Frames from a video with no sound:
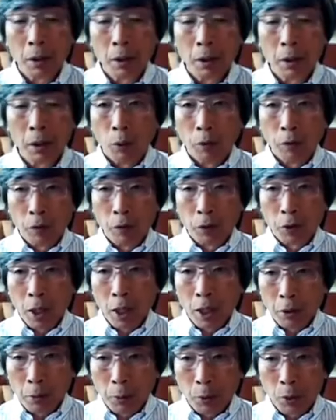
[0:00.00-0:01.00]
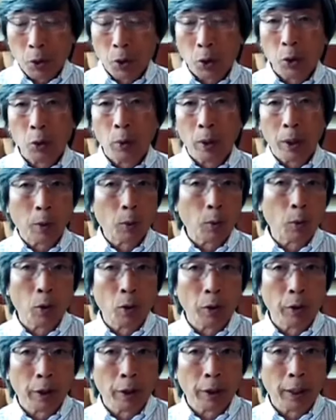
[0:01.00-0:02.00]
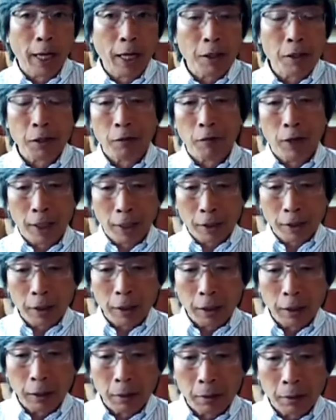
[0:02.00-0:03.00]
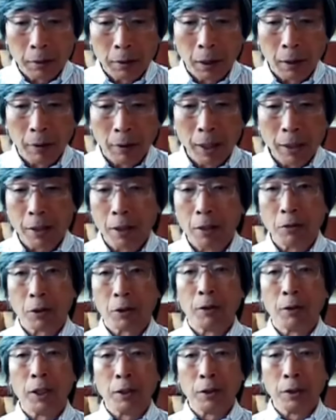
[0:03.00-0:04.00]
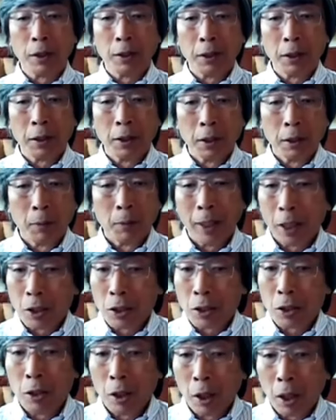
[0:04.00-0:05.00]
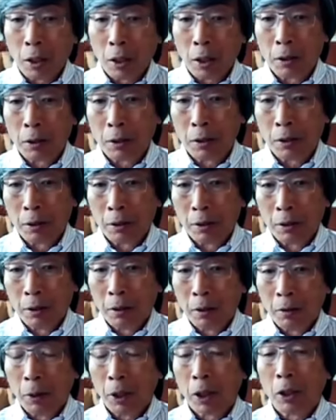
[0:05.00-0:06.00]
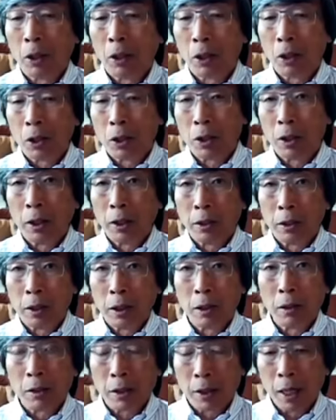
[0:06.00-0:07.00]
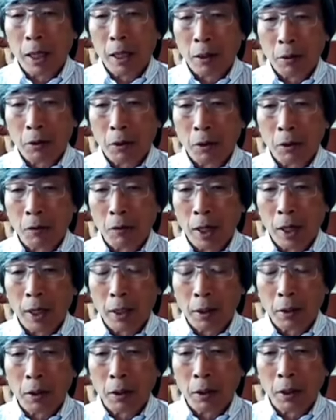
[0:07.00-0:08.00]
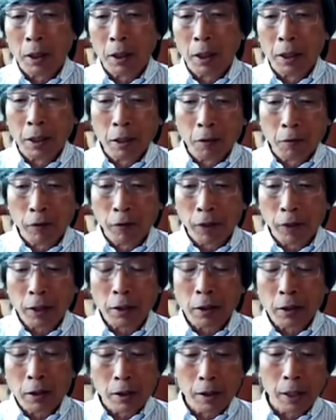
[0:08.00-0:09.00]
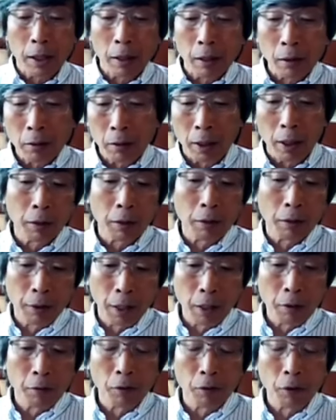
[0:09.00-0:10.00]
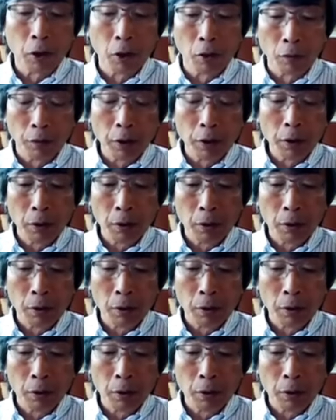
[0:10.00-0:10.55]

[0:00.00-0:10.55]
we've tried to pursue what I call the cancer vaccine. Now, that sounds crazy, but it's not, because it turns out that an infected cell, like that of a COVID